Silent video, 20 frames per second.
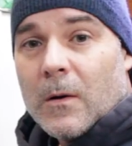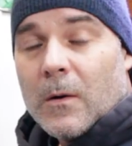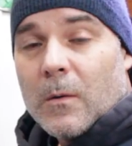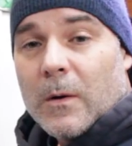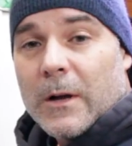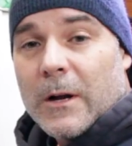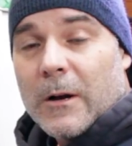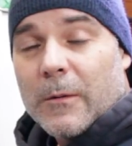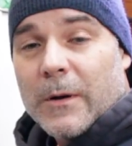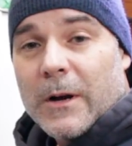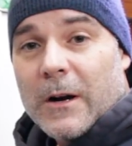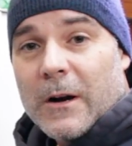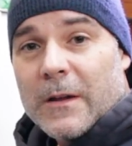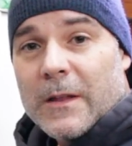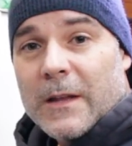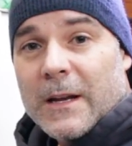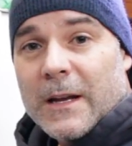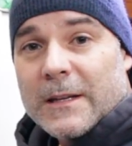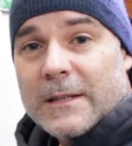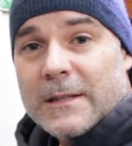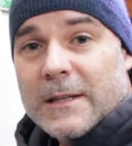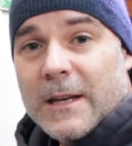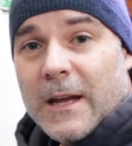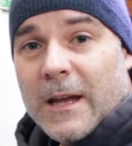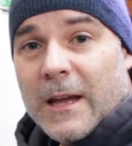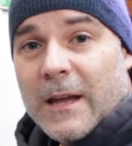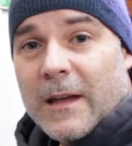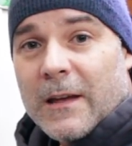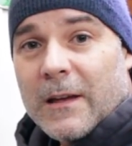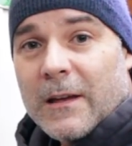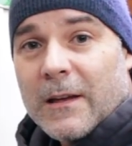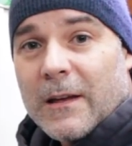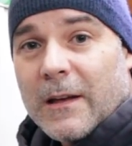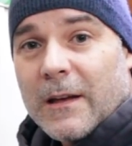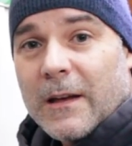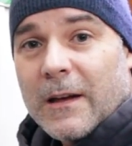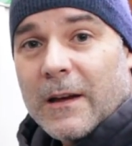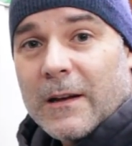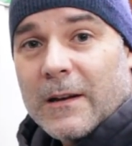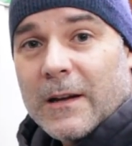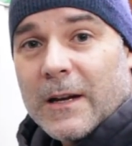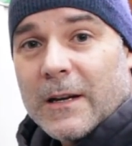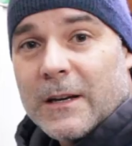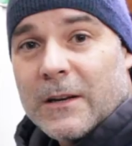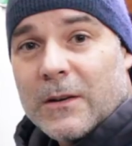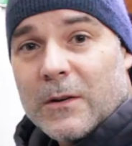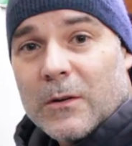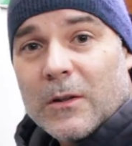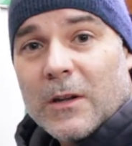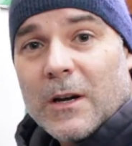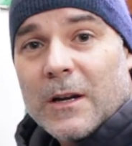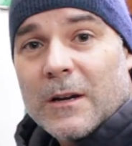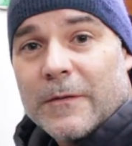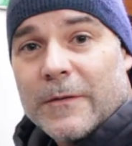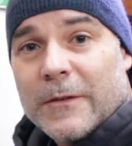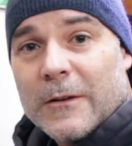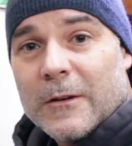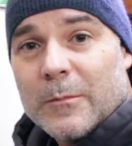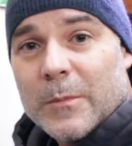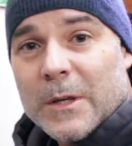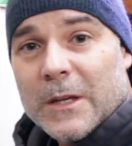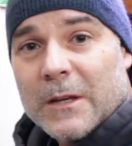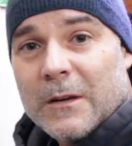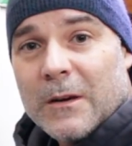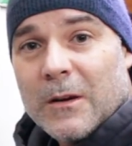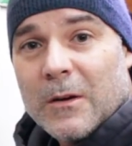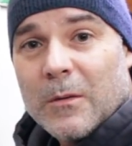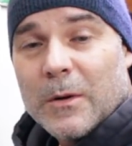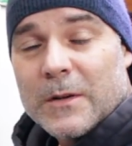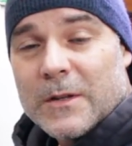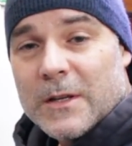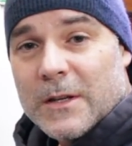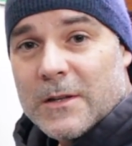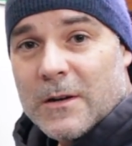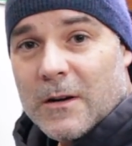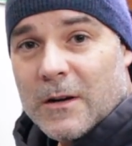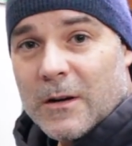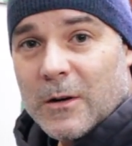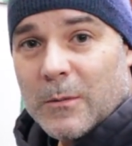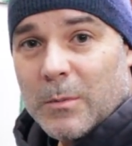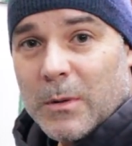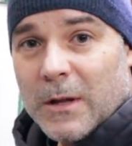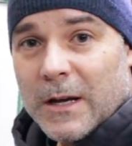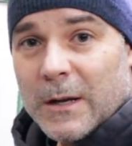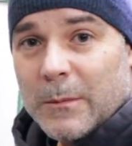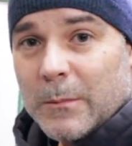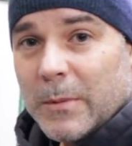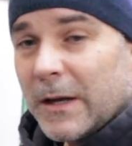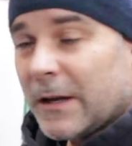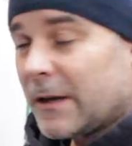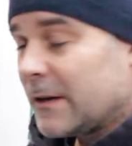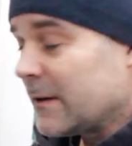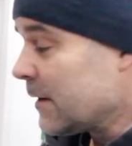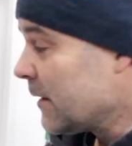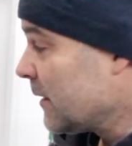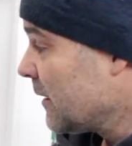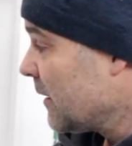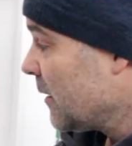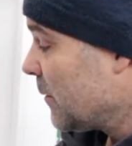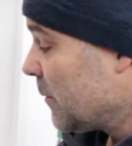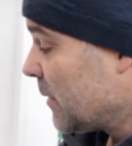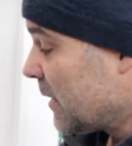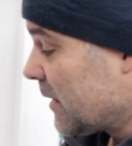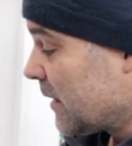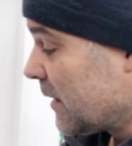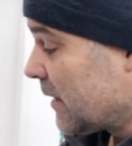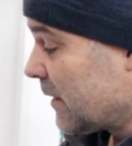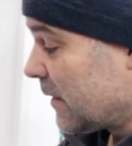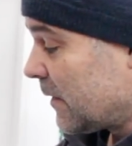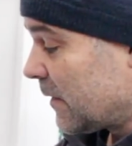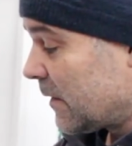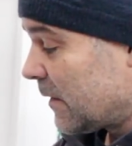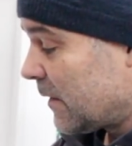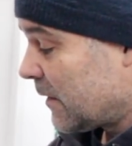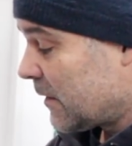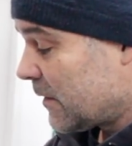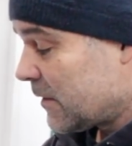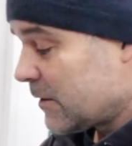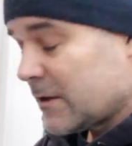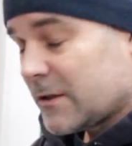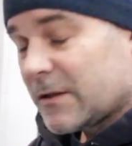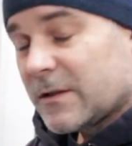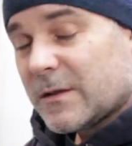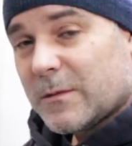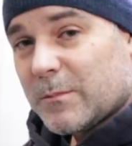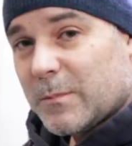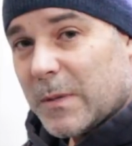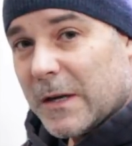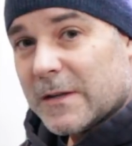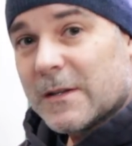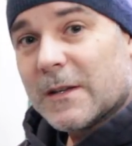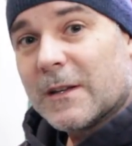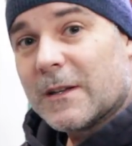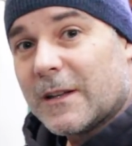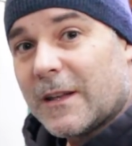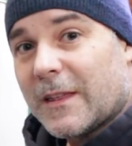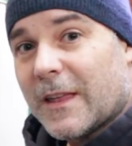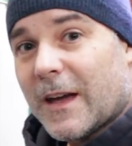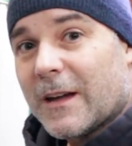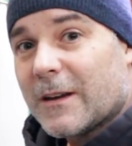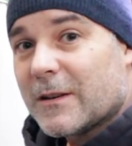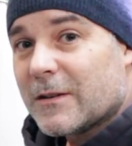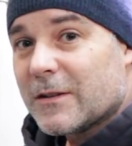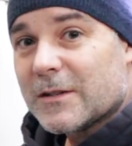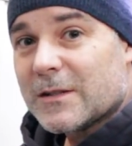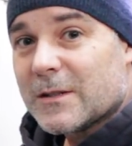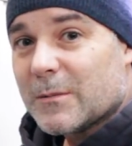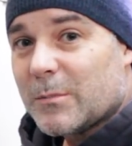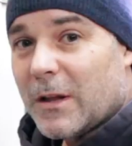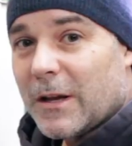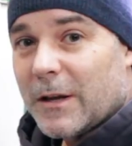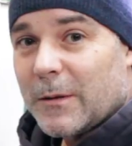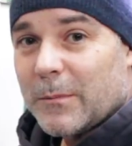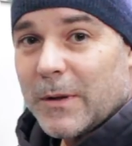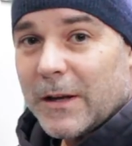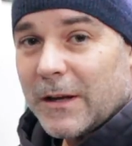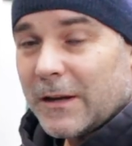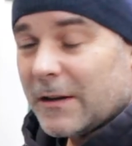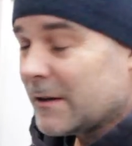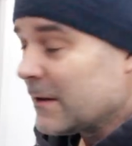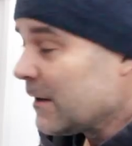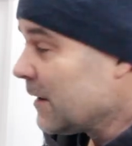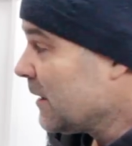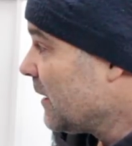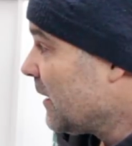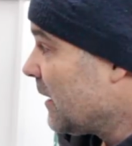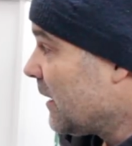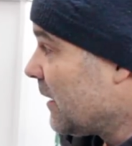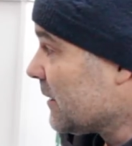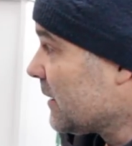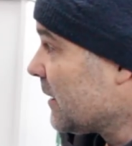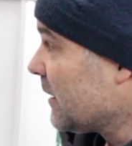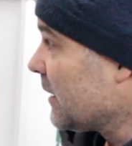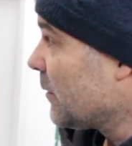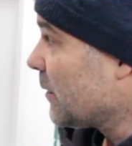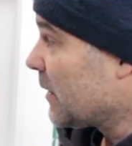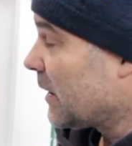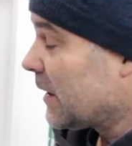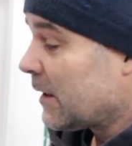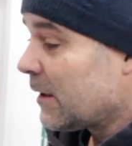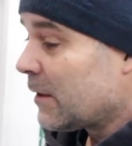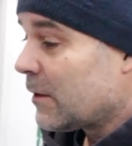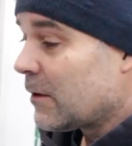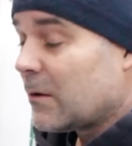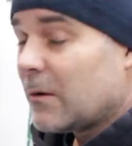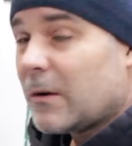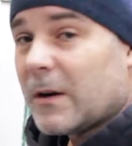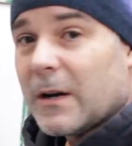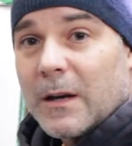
Well, here we are the next day, and I didn't do a lot of filming once I started applying paint because it's just basically that, just applying paint. I'll tell you what I did though.